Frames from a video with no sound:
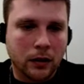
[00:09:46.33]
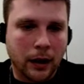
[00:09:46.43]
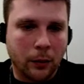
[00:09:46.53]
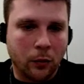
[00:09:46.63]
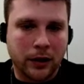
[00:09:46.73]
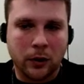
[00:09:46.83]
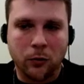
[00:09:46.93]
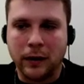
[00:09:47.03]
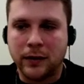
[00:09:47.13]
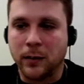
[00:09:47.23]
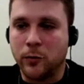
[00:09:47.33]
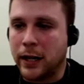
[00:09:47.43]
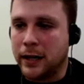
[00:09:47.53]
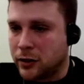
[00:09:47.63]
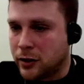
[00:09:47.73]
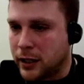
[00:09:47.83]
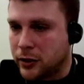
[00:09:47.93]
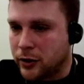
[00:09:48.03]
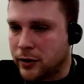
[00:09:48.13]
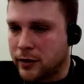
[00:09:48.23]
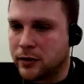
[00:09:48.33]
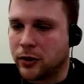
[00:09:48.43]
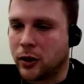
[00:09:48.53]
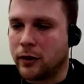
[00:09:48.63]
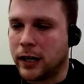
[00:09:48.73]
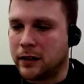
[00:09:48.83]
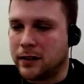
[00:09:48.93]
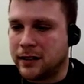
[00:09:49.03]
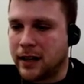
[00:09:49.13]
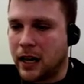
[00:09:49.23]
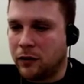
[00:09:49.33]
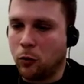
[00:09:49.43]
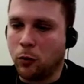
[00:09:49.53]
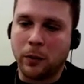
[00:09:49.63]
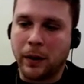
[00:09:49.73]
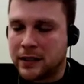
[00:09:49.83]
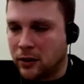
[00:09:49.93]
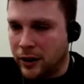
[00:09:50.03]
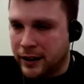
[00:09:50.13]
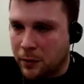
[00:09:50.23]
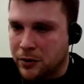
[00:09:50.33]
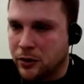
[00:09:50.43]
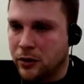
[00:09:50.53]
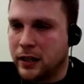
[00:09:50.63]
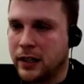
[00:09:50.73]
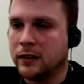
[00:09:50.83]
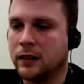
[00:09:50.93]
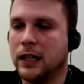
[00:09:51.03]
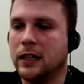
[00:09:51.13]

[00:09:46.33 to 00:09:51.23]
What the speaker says: I'm working with some transition teachers to create this as kind of a work-based learning opportunity.